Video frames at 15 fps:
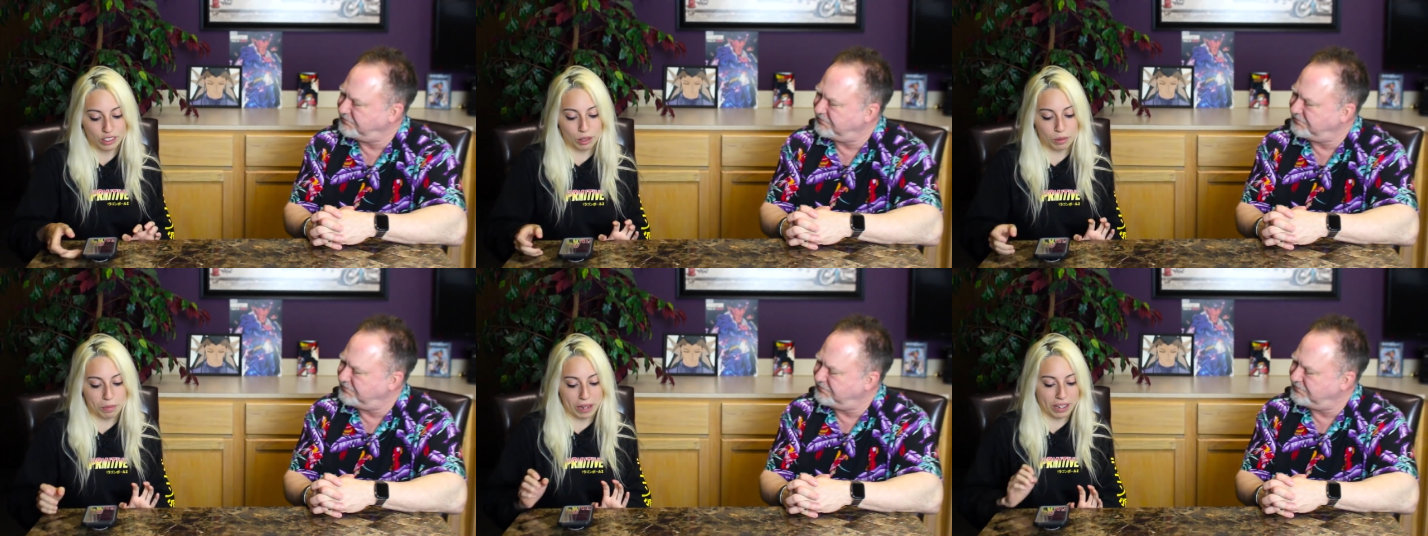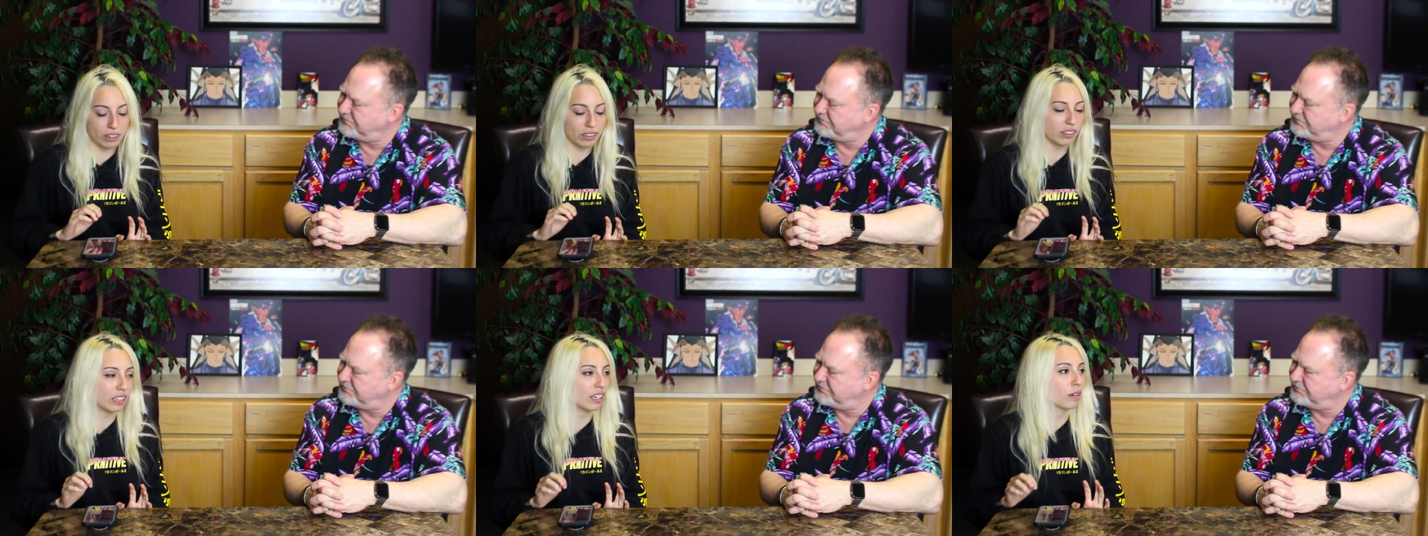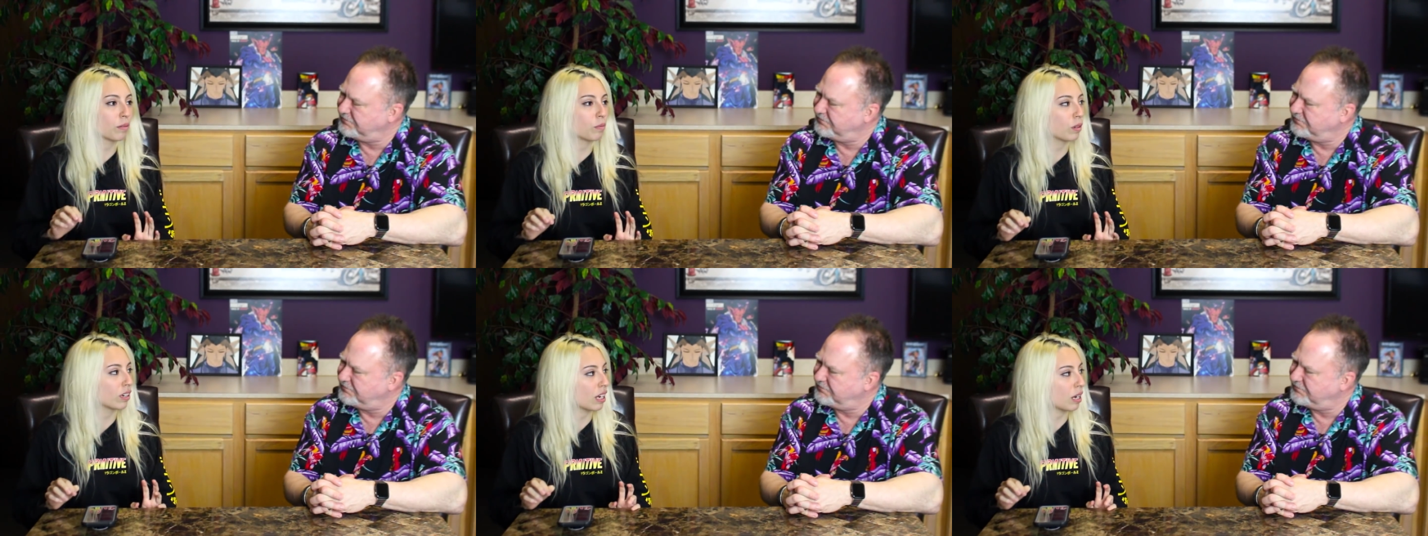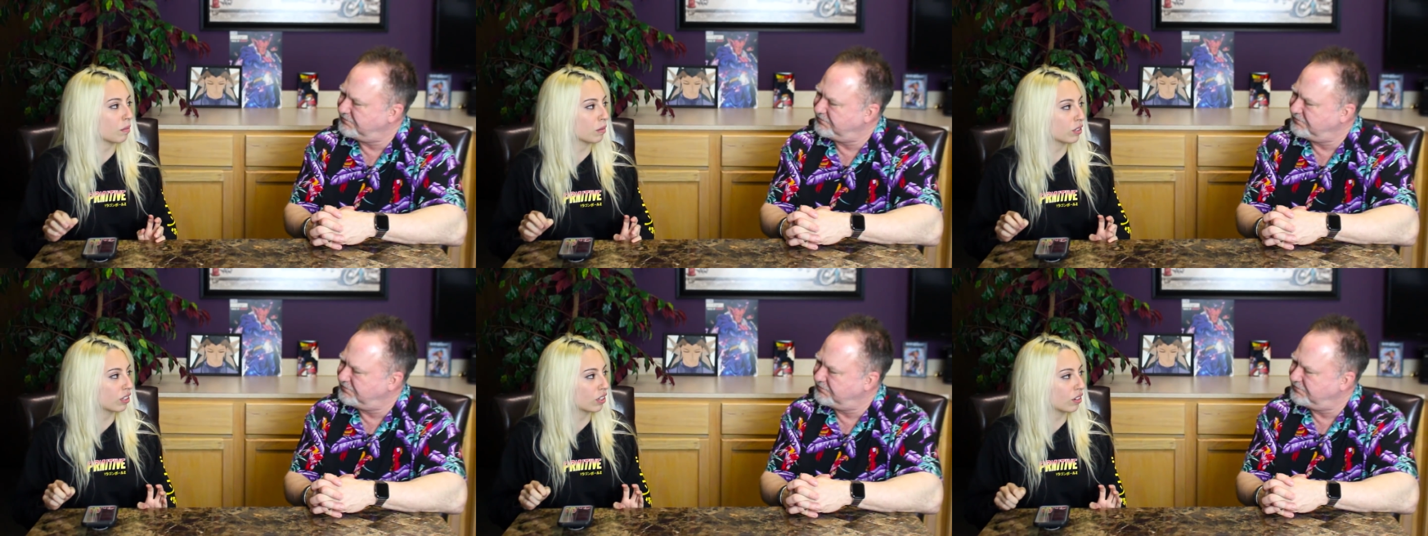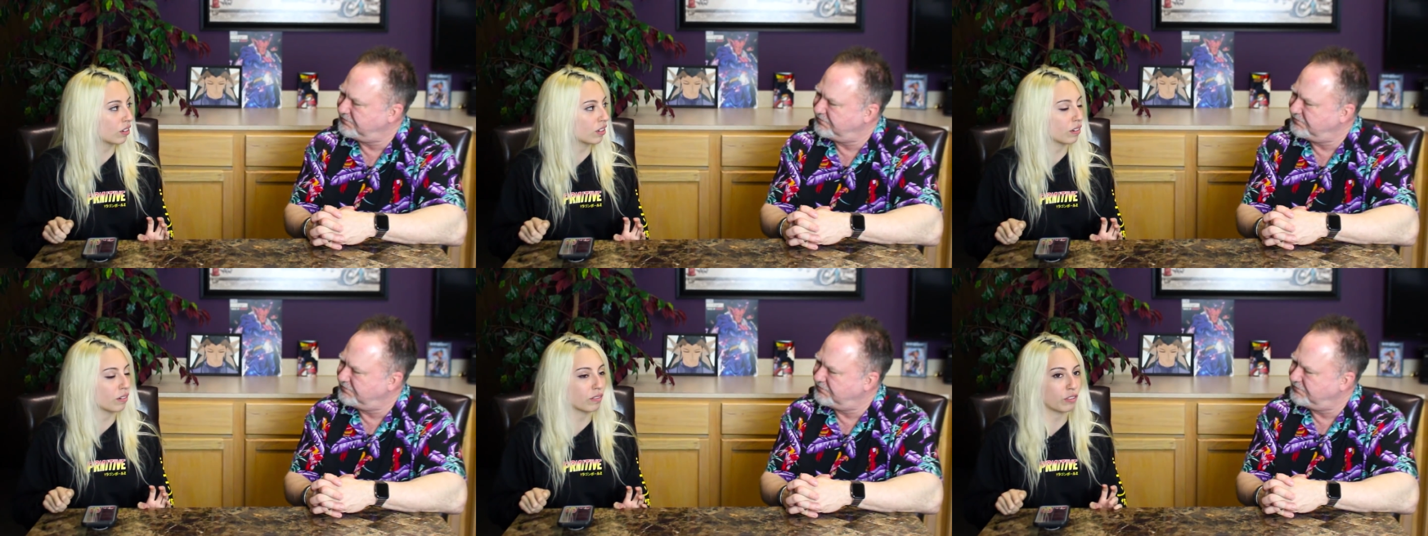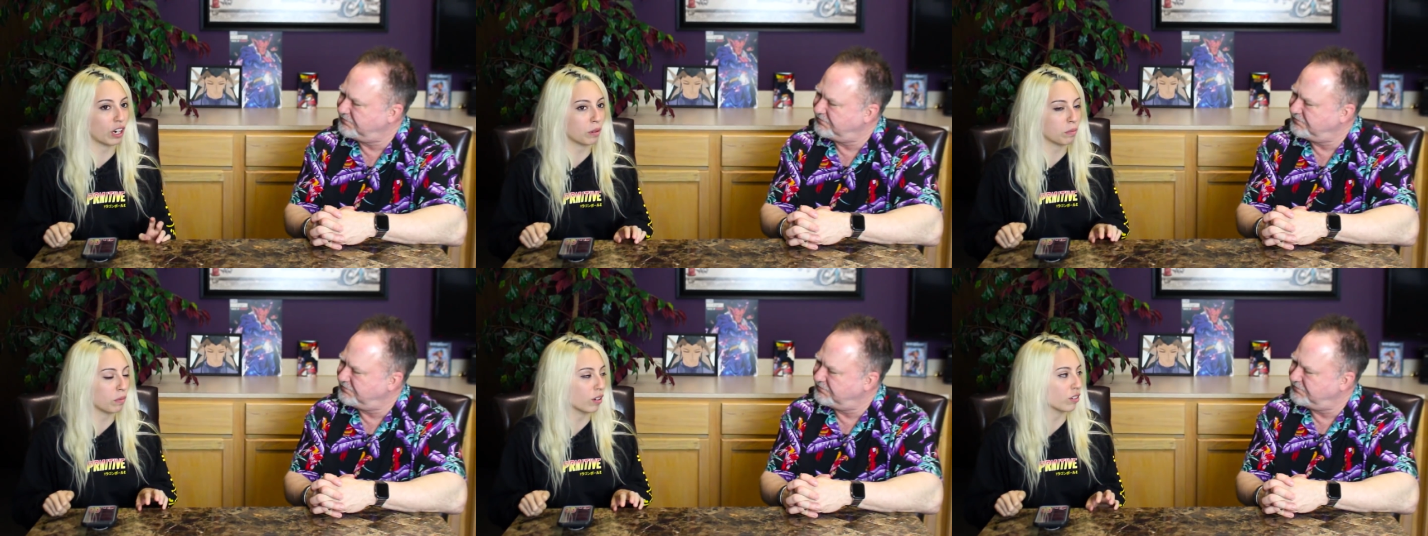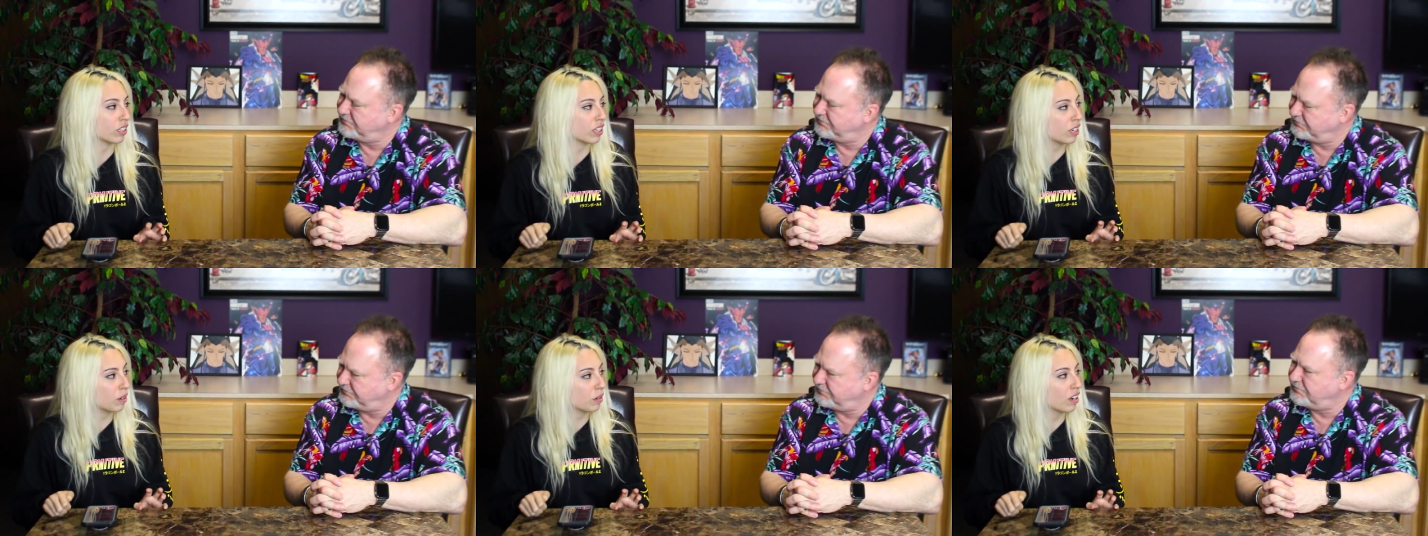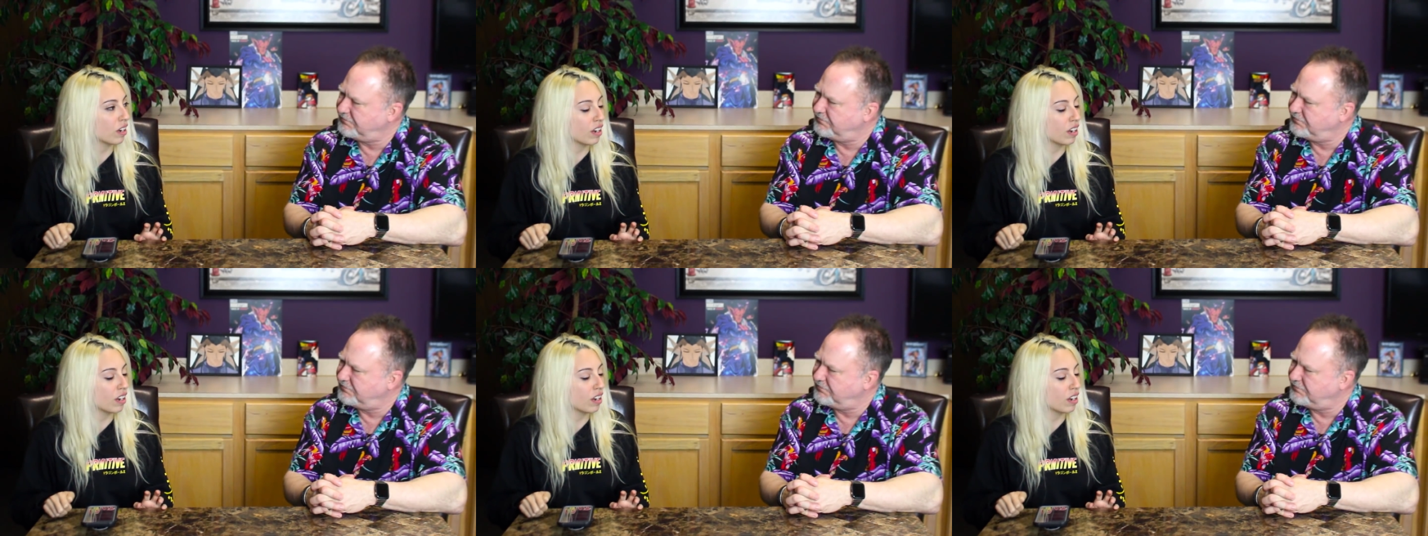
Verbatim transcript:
Speaker 1: So apparently in one episode of Dragon Ball Z,